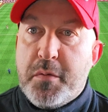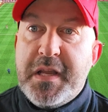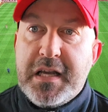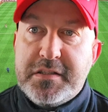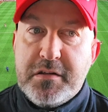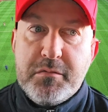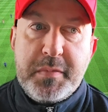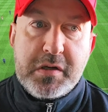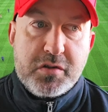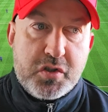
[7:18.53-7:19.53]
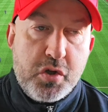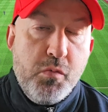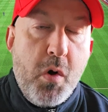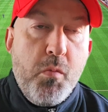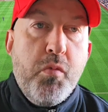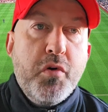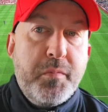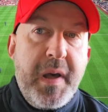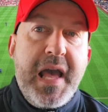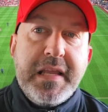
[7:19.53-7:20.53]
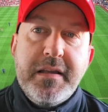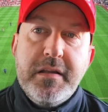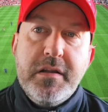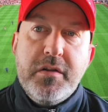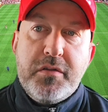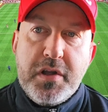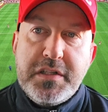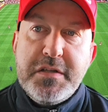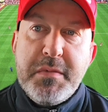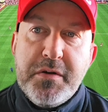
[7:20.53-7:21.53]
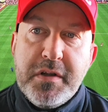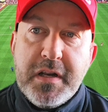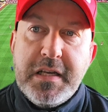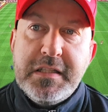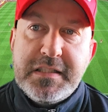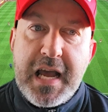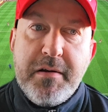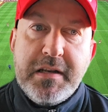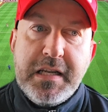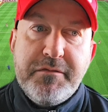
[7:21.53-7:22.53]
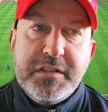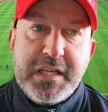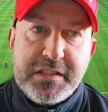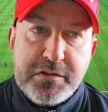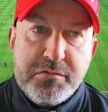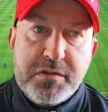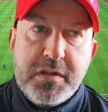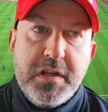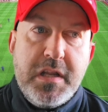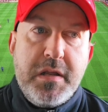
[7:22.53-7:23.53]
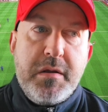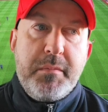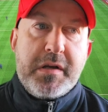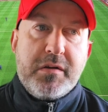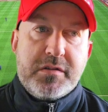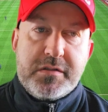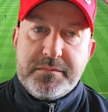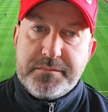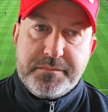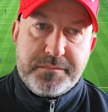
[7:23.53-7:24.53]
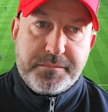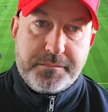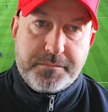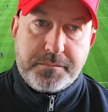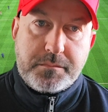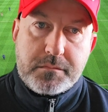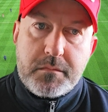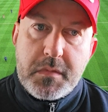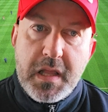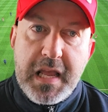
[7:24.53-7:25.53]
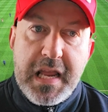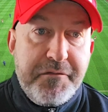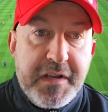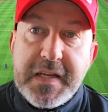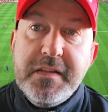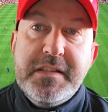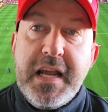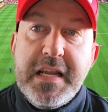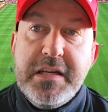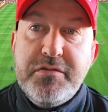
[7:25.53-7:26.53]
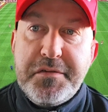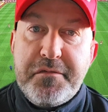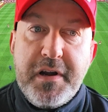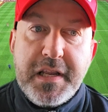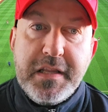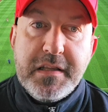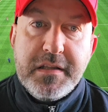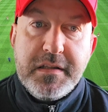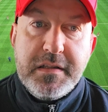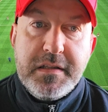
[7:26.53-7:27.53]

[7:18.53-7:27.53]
Tomiyasu, because someone would pay 30 million in Saudi League for Jesus, because if he can stay injury free,